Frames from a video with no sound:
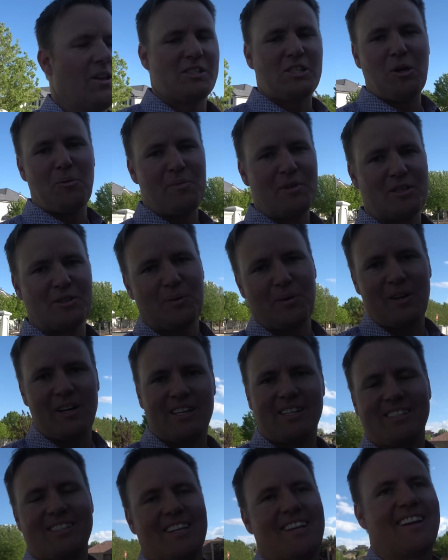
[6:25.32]
let's hope this
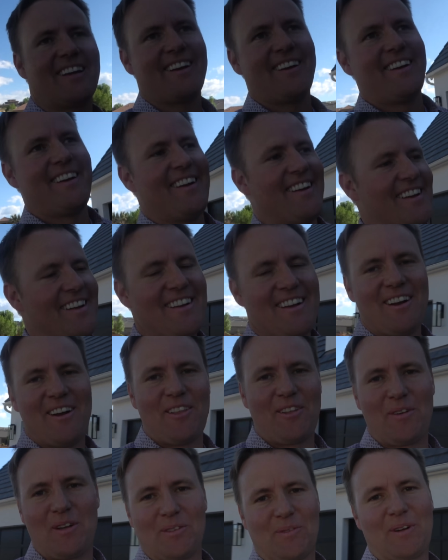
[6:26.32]
works.
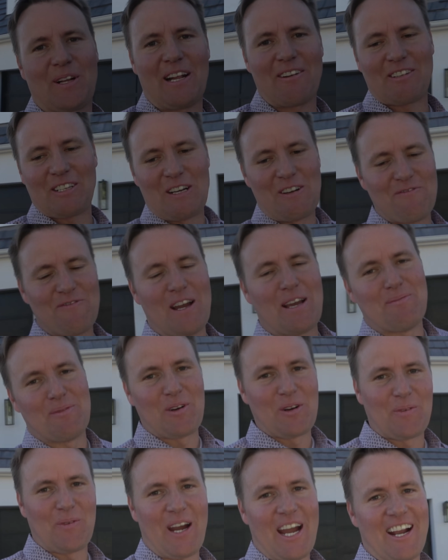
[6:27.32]
Otherwise, we're gonna have to go find
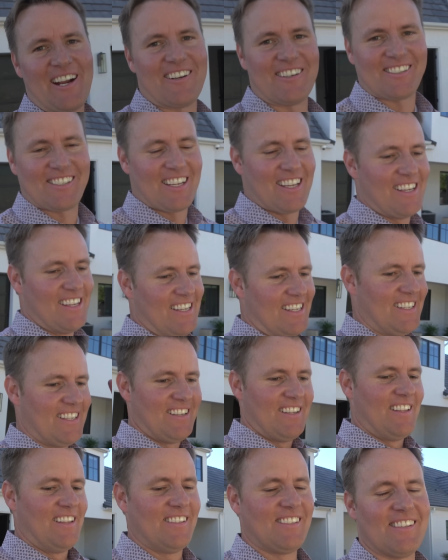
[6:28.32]
more wires.
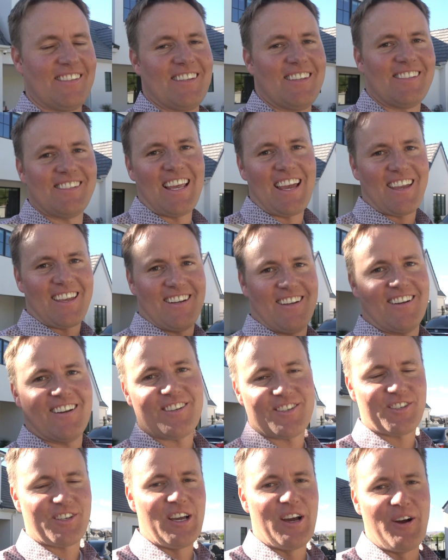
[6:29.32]
This is the second
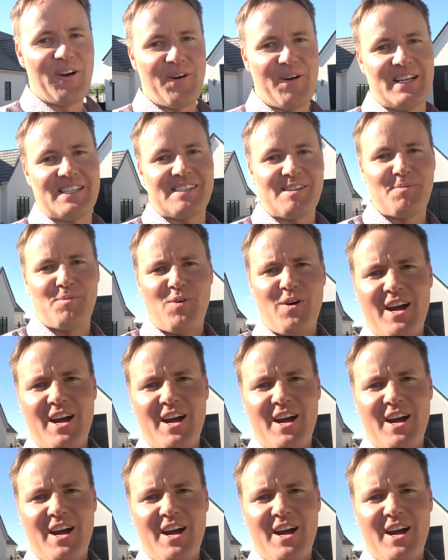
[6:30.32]
go at some